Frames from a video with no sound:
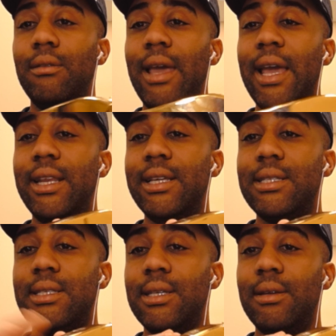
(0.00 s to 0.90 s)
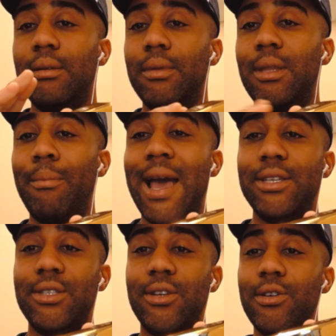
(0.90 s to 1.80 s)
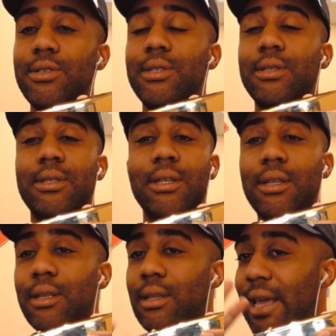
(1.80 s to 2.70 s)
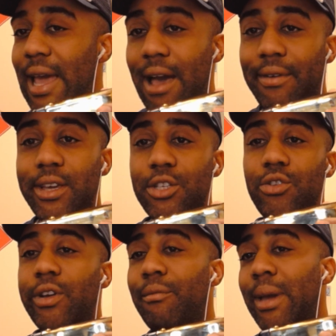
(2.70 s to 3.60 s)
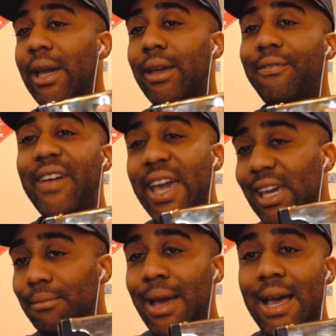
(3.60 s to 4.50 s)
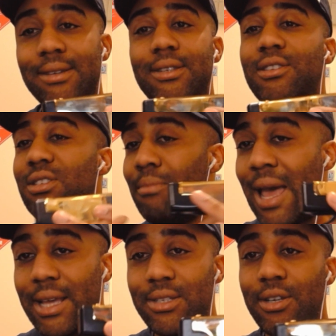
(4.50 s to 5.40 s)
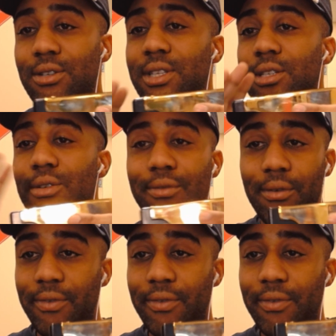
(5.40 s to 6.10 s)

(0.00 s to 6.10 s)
Andis, the Masters, they have a history of making fade Masters. These are for